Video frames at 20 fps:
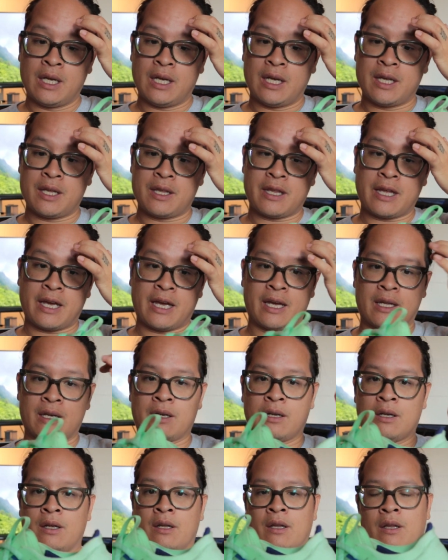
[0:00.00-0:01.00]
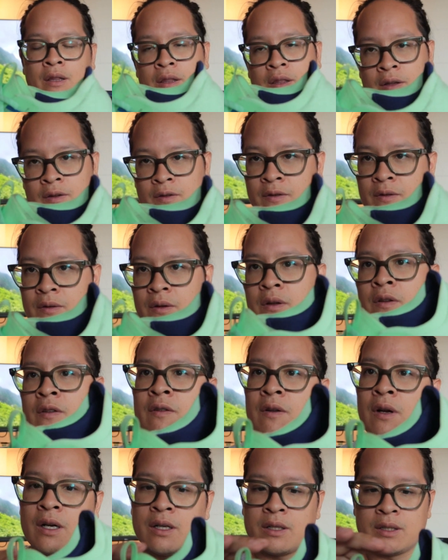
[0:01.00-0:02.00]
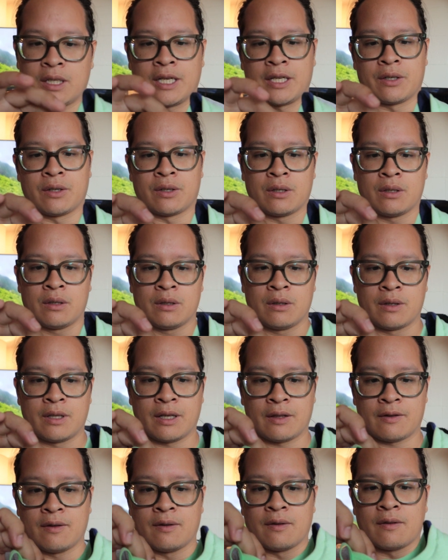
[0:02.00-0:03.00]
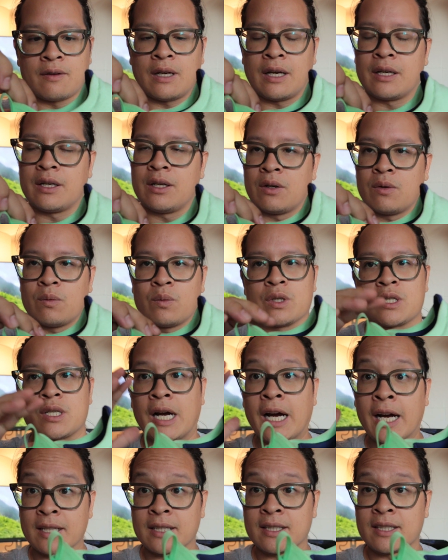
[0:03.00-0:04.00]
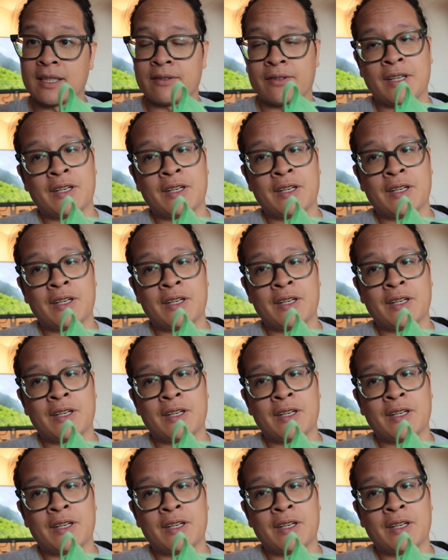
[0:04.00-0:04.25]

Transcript: in that this sock liner that's inside here, which I love.